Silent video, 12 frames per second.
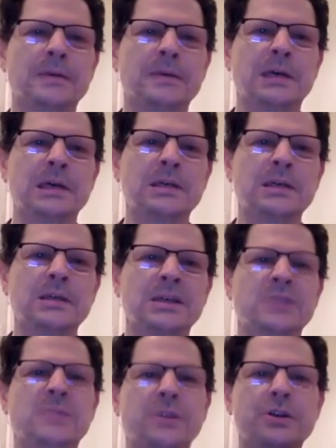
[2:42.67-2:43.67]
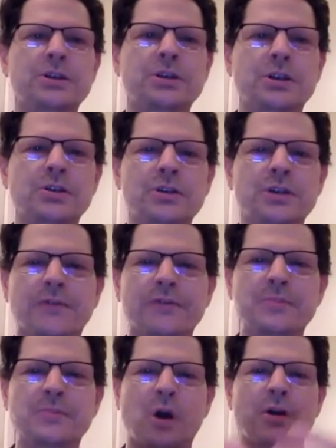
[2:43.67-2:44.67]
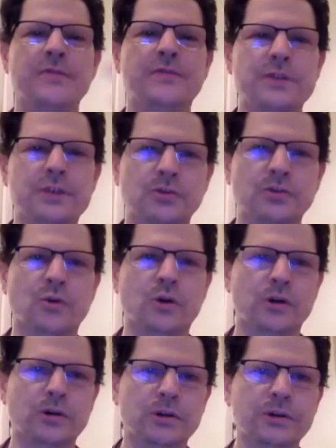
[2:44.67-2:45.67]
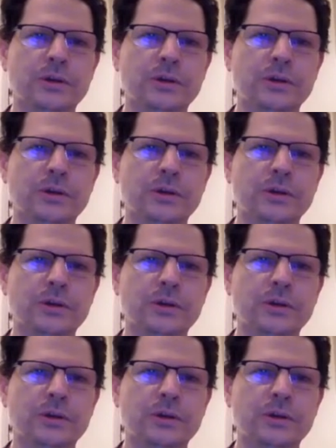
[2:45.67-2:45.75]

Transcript: uh, experiencing yourself as part of the physical world,